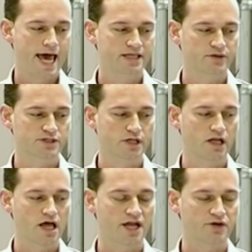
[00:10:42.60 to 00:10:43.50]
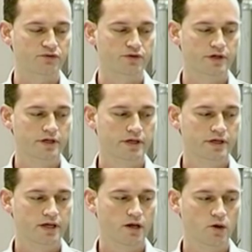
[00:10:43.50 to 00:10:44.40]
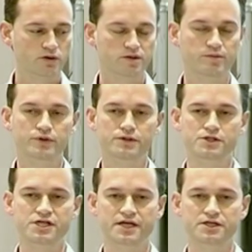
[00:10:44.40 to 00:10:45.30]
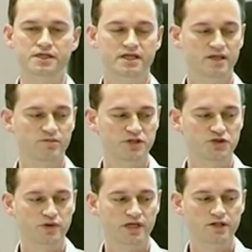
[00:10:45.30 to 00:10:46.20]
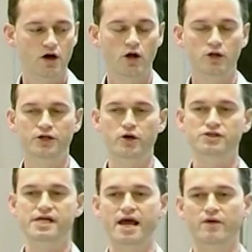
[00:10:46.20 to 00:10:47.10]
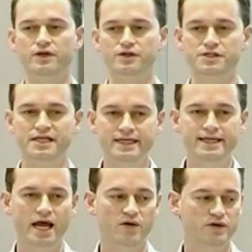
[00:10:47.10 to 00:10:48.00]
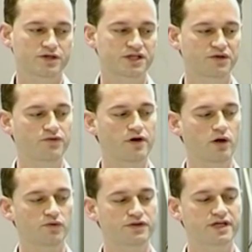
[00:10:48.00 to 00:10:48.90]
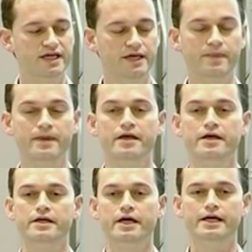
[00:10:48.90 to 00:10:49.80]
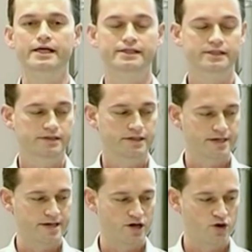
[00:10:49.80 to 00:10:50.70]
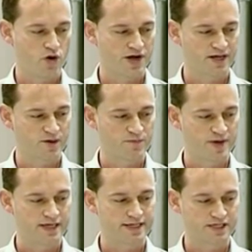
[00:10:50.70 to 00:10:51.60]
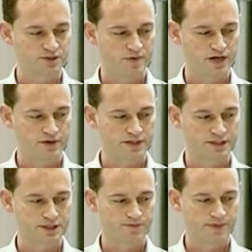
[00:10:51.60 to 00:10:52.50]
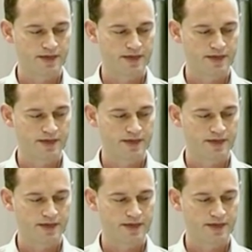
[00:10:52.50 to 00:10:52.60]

And there is a lot of long-term potentiation in between all those areas, key areas involved in chronic pain experience.